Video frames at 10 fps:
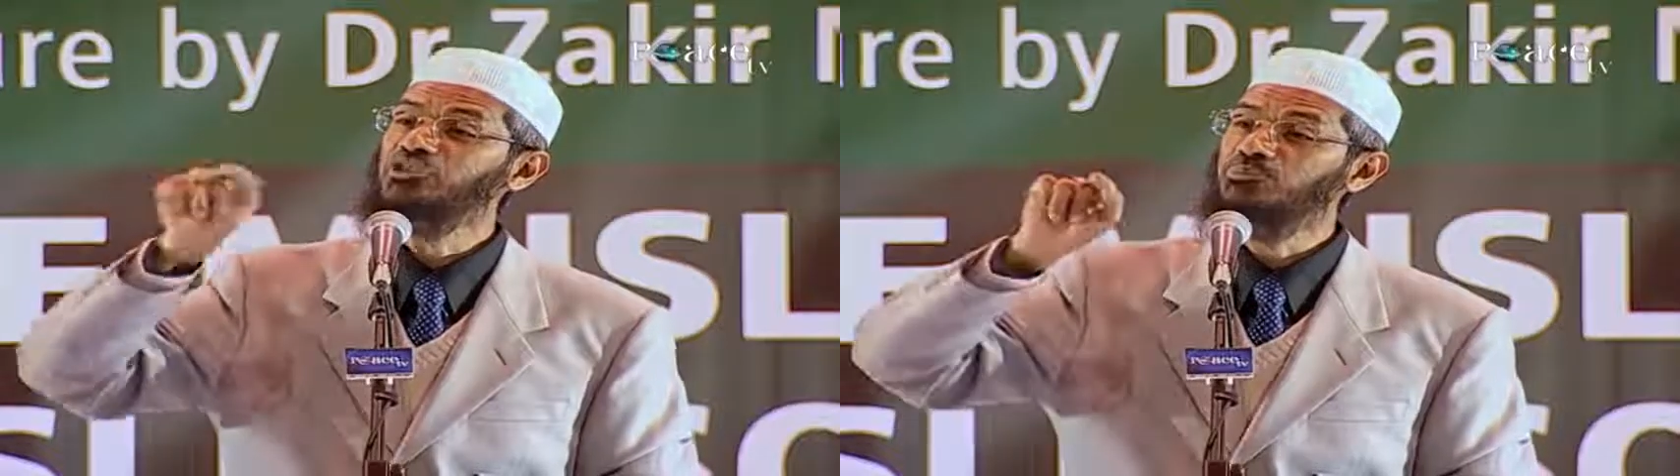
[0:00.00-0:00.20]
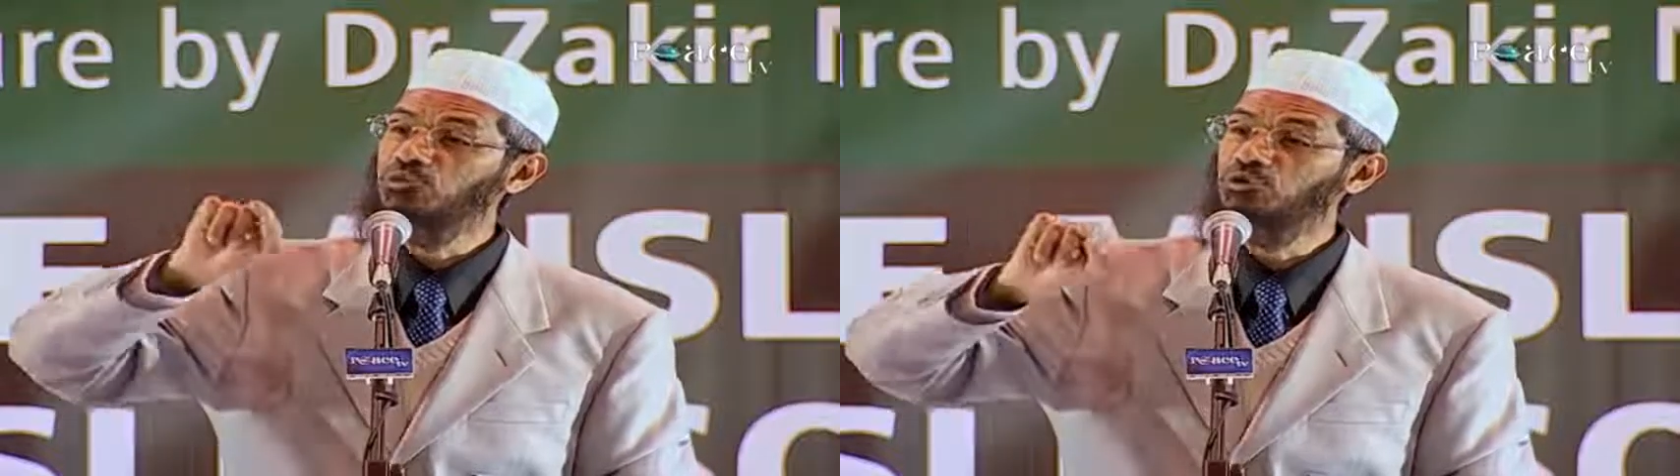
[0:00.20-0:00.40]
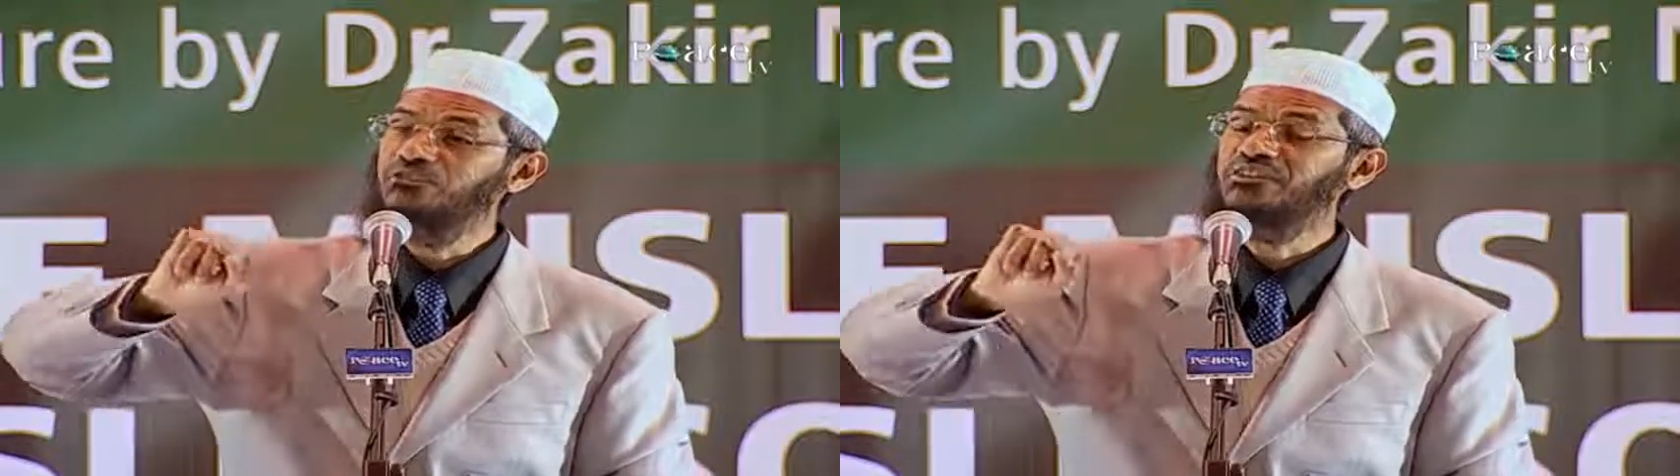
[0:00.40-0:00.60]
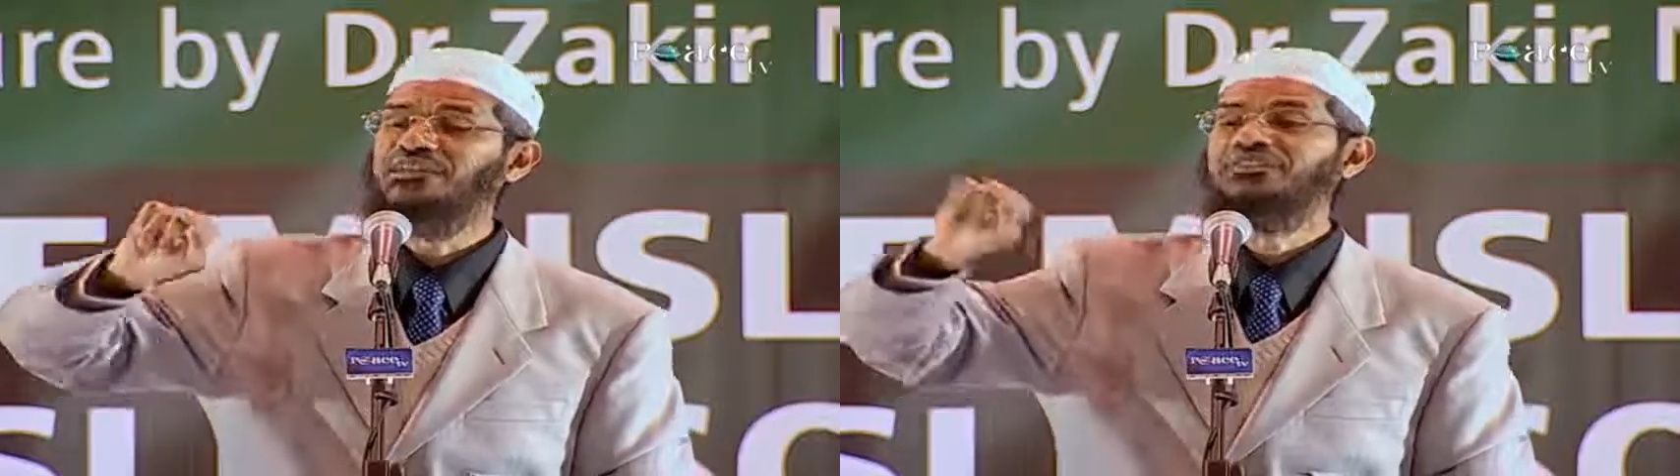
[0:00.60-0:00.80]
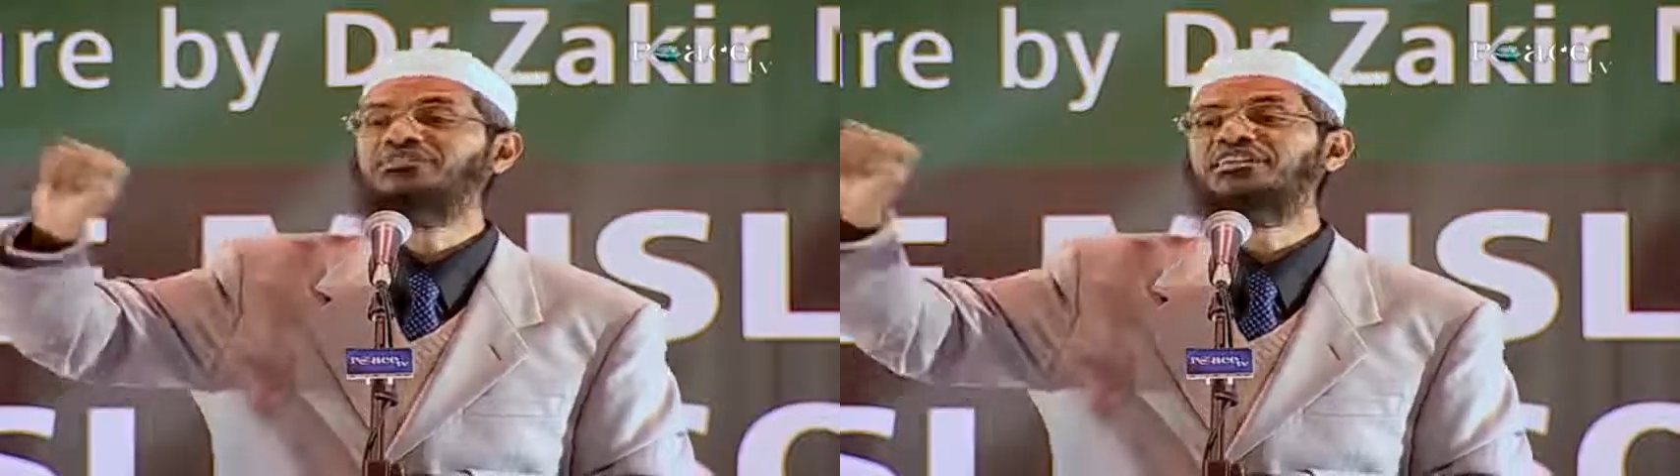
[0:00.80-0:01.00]
remove
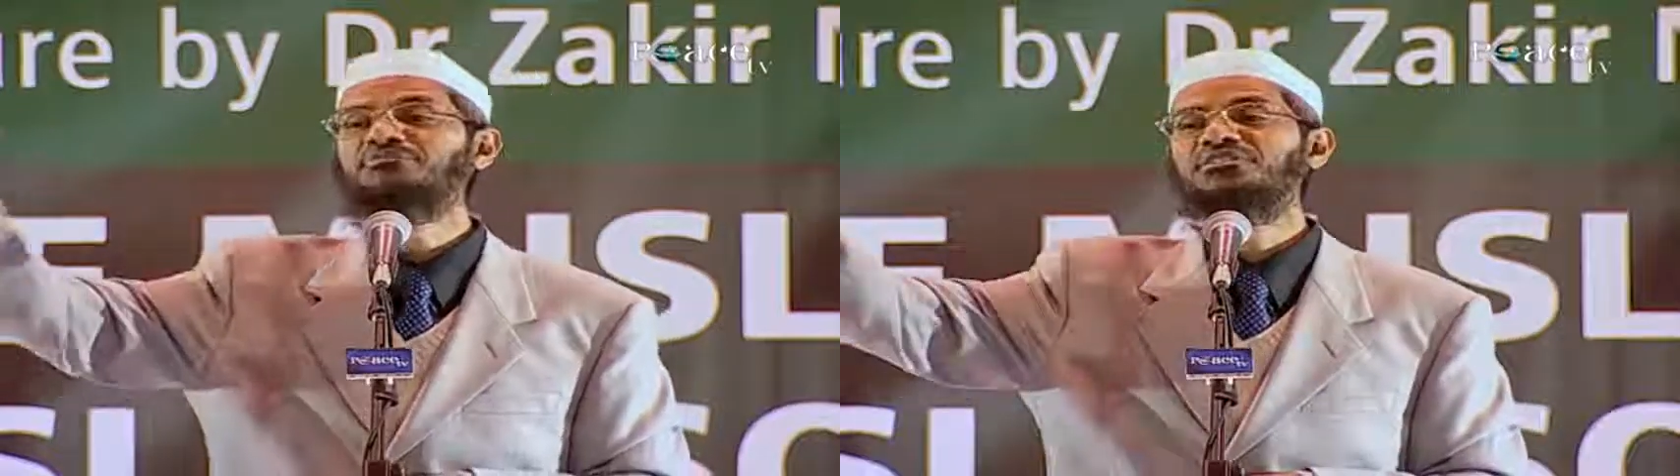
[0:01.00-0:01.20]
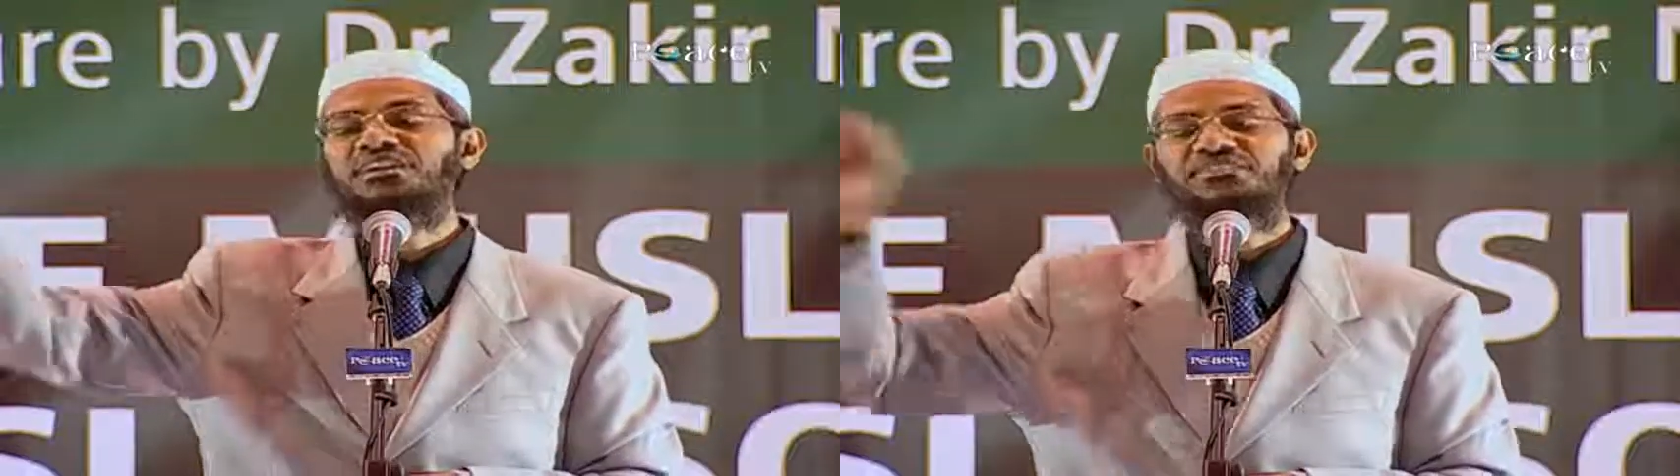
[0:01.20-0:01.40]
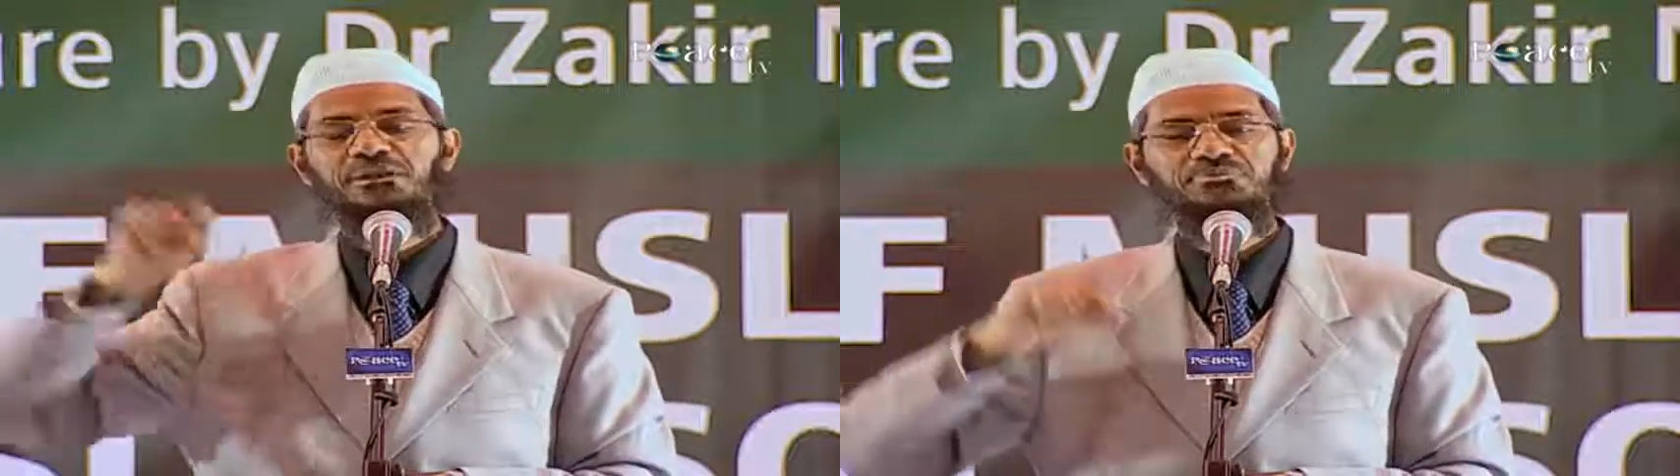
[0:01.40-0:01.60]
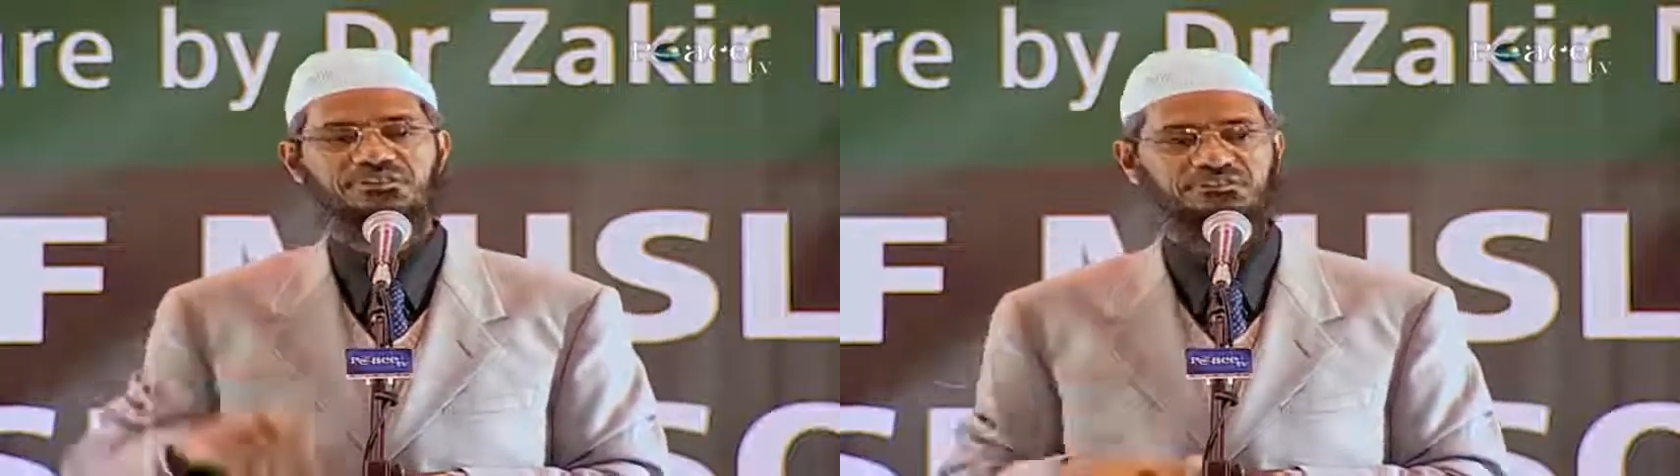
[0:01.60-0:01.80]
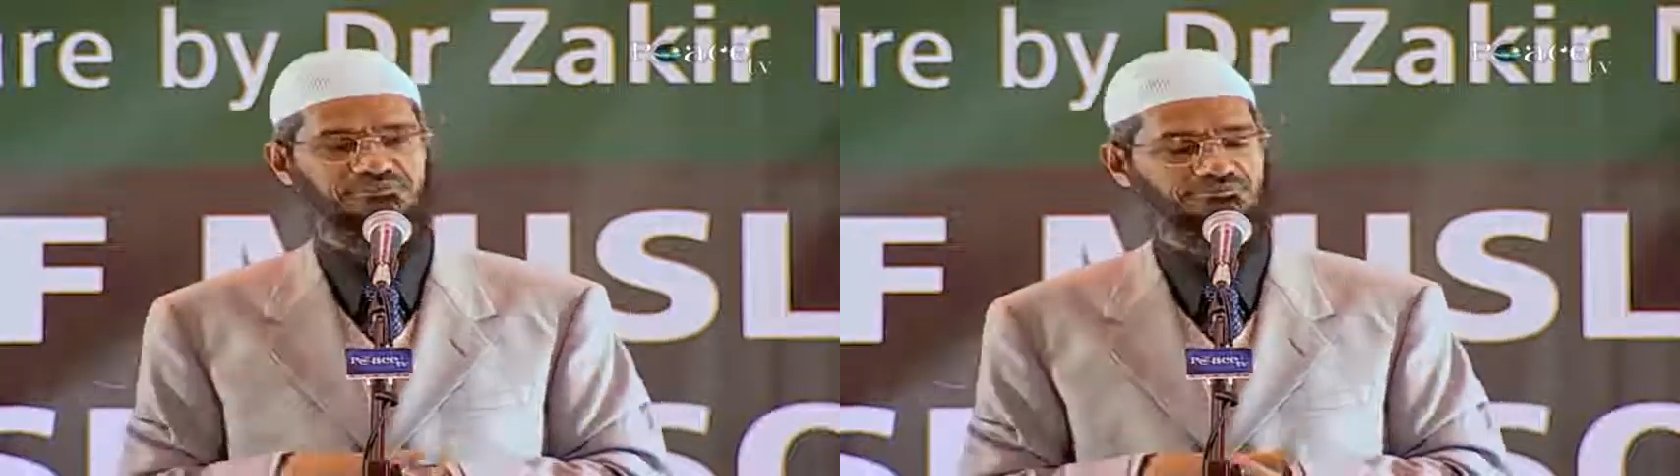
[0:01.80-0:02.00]
these misconceptions.